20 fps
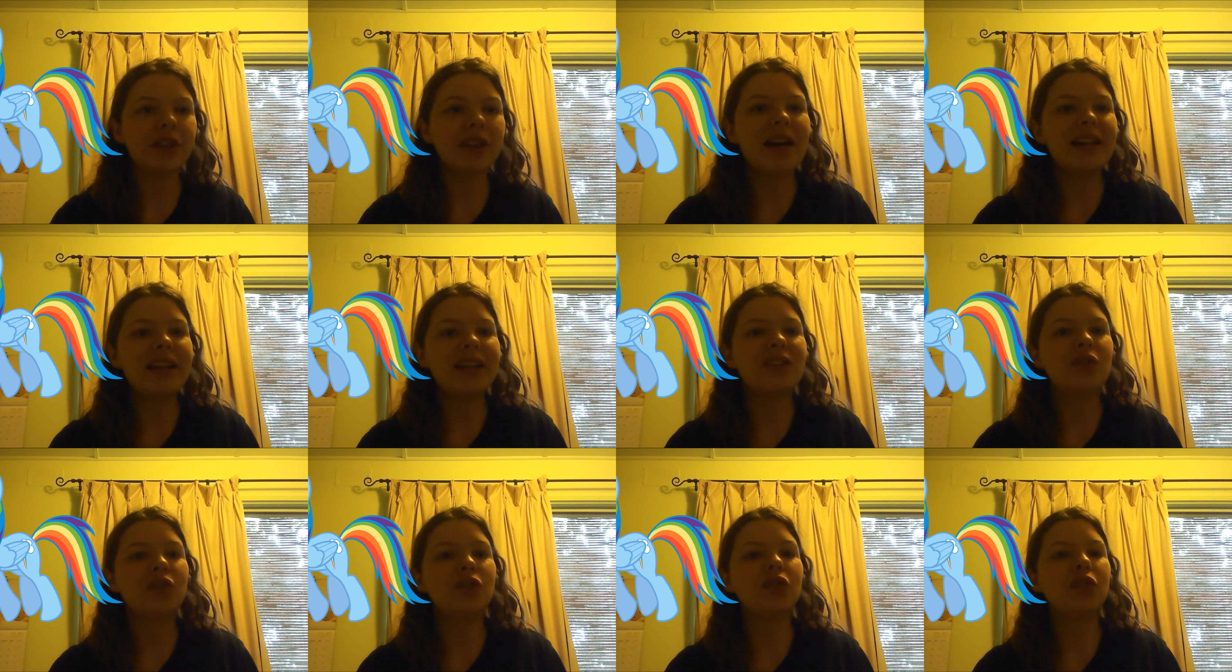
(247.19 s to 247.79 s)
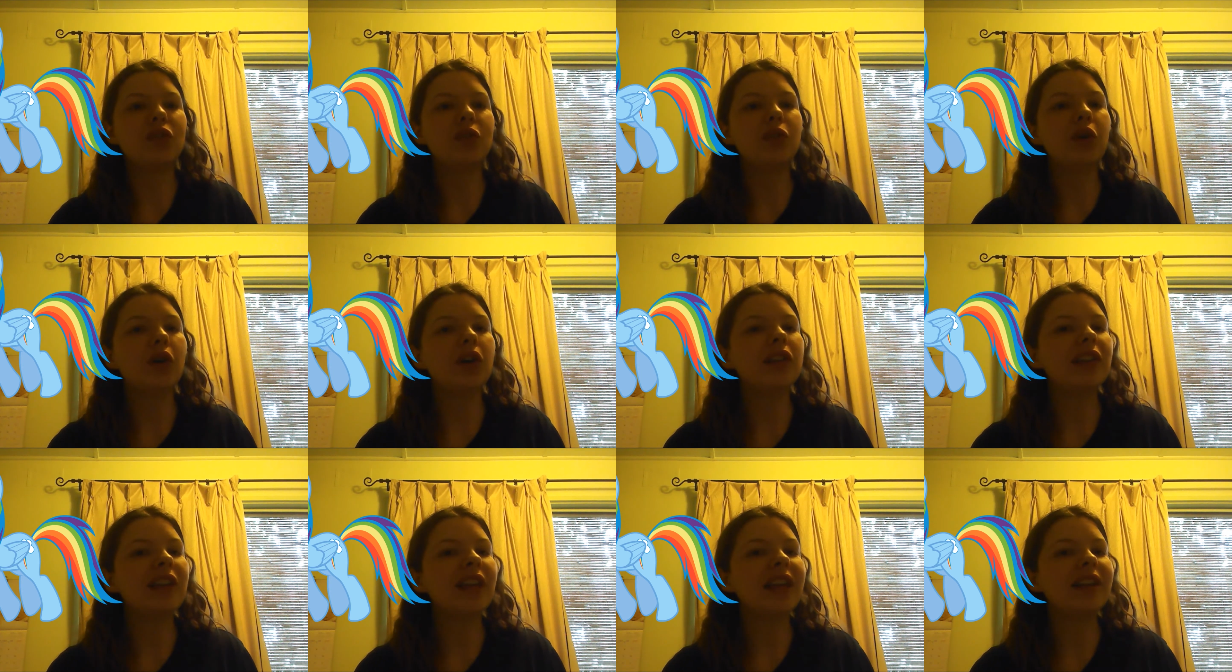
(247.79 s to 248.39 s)
I do
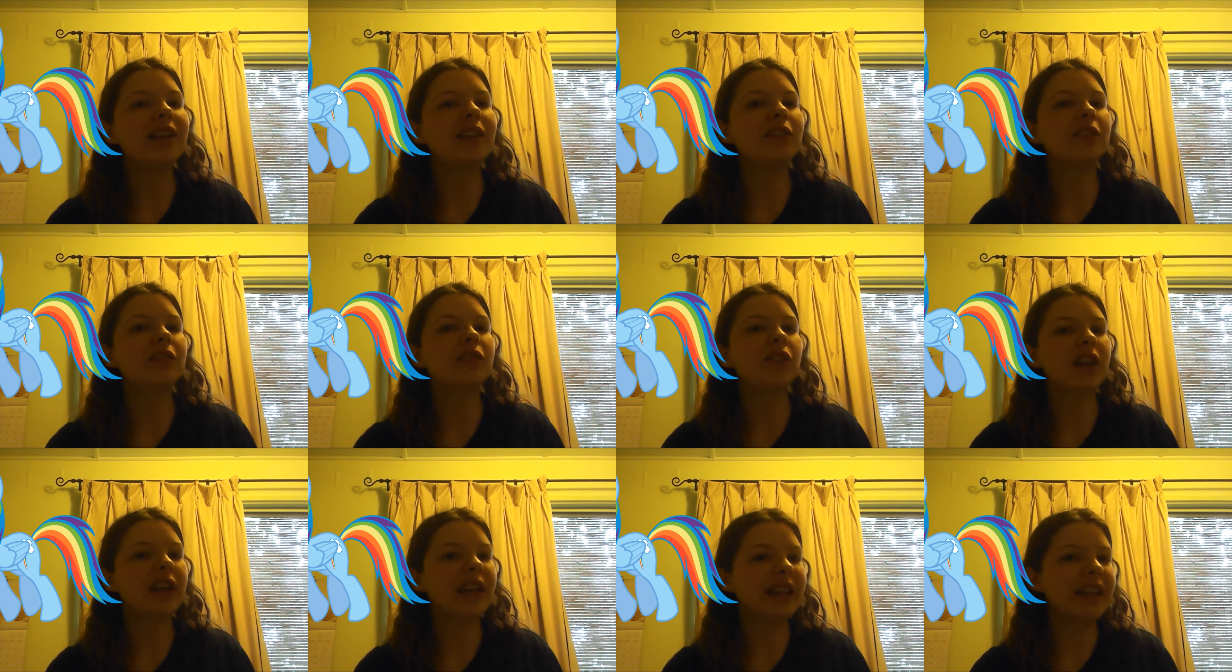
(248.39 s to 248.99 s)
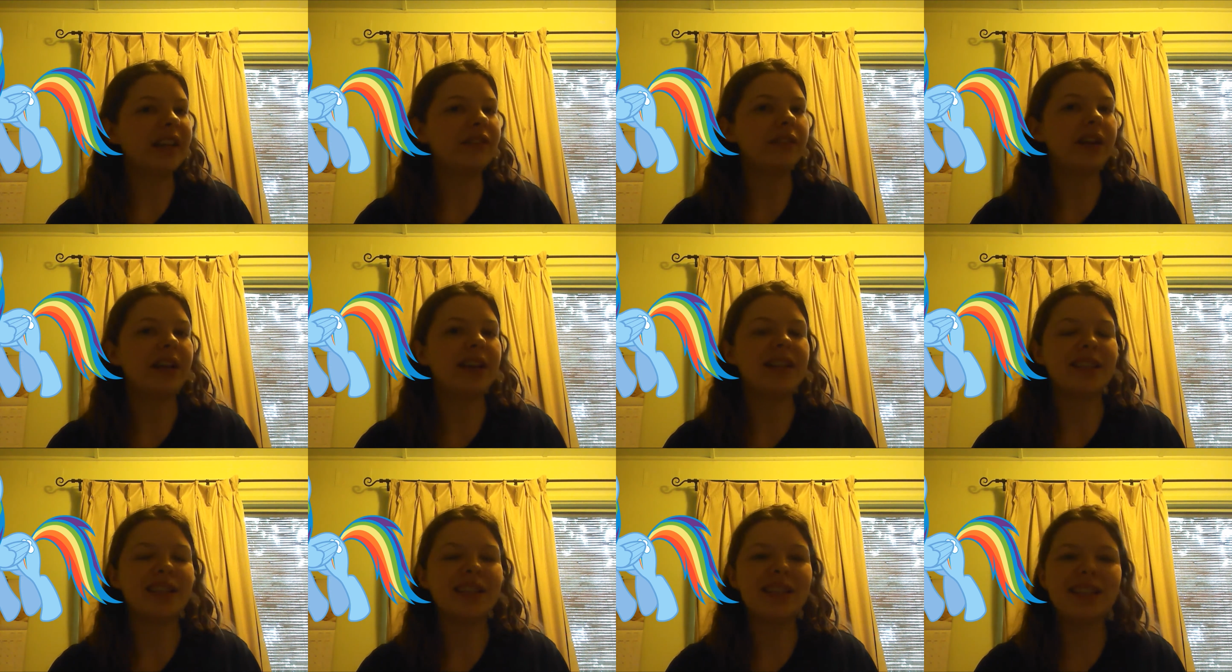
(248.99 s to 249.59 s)
not like running in
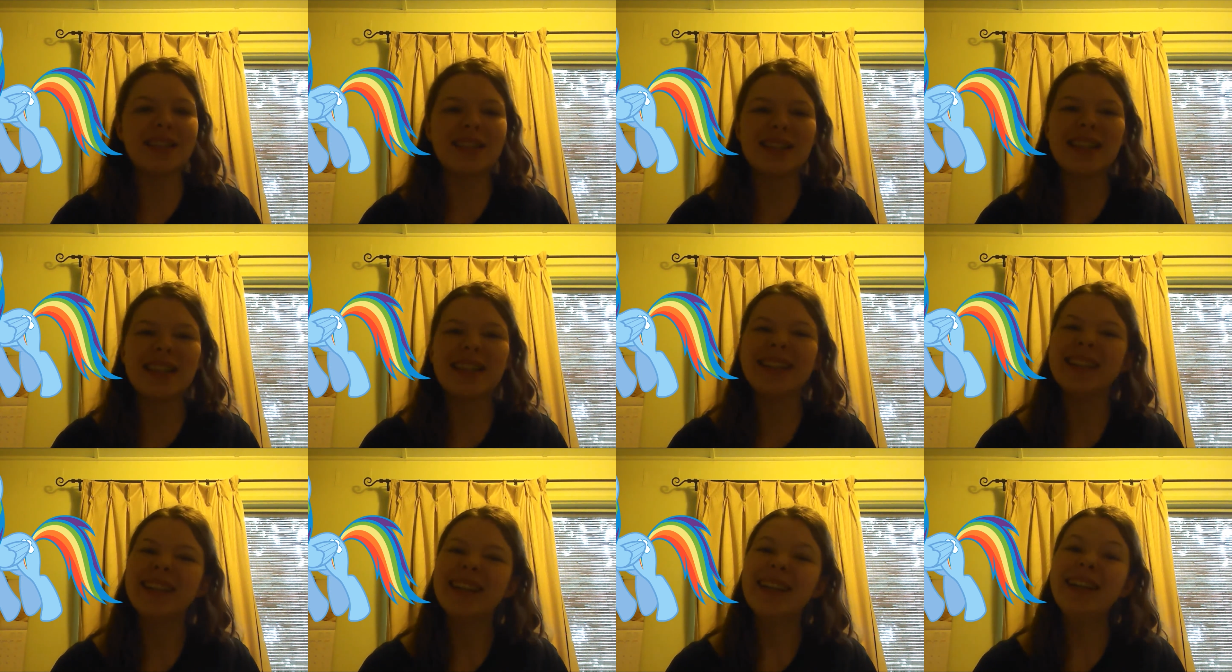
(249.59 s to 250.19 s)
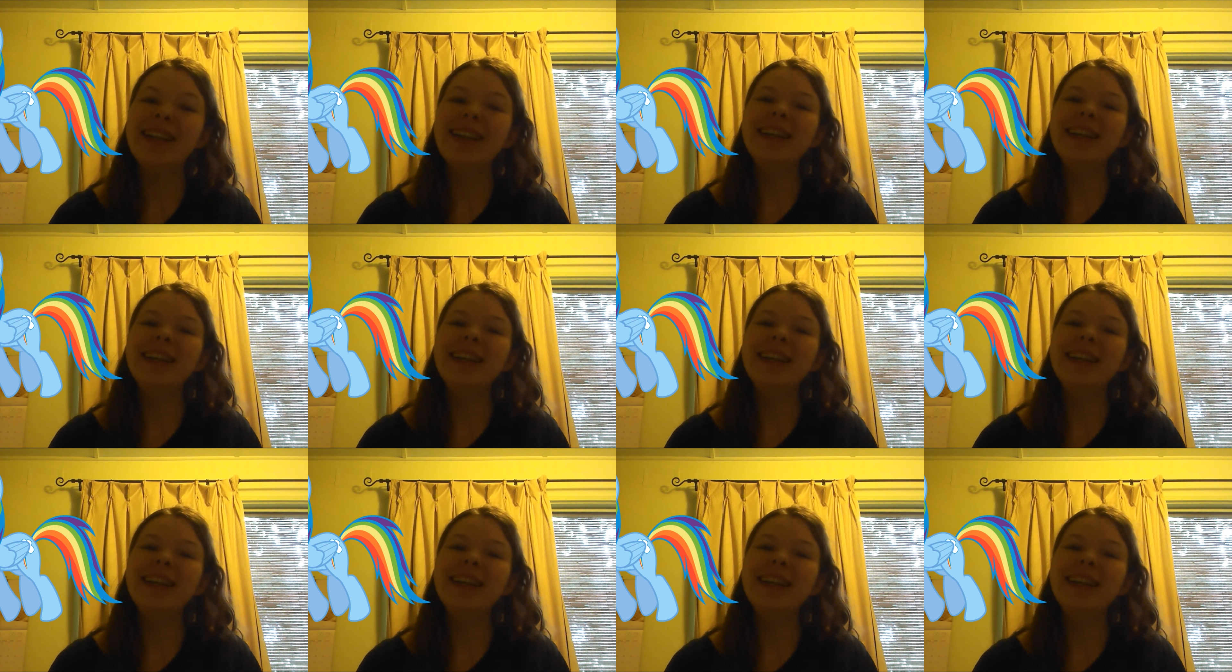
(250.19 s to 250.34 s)
races.